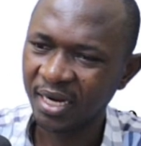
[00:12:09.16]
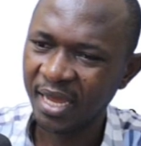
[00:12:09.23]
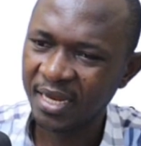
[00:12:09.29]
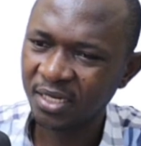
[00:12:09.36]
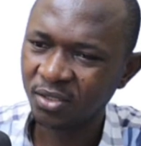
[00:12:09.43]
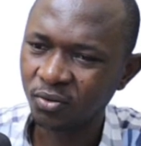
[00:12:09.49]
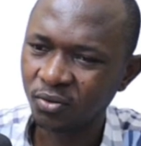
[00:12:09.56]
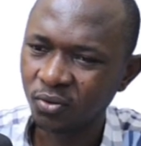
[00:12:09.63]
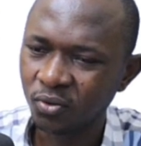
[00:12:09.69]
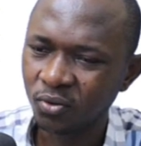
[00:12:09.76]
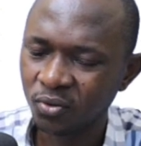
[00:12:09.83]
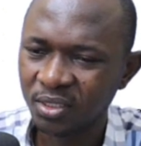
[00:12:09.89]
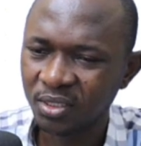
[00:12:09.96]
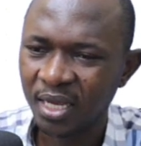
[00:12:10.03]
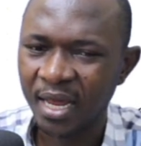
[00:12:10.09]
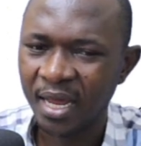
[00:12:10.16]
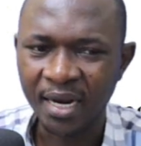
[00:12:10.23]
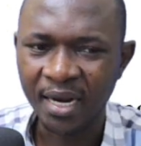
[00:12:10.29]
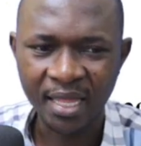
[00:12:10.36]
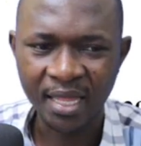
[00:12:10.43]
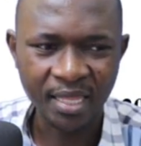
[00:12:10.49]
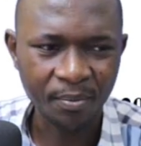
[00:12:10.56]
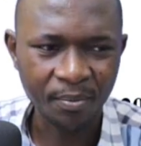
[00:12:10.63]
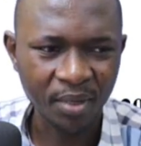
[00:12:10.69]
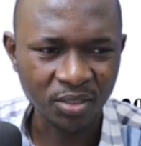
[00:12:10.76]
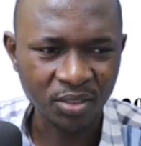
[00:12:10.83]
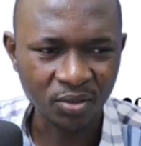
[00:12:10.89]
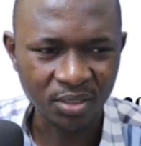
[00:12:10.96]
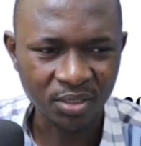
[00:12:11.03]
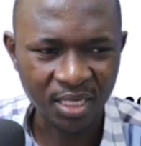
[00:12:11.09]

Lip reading: We'll say that that is what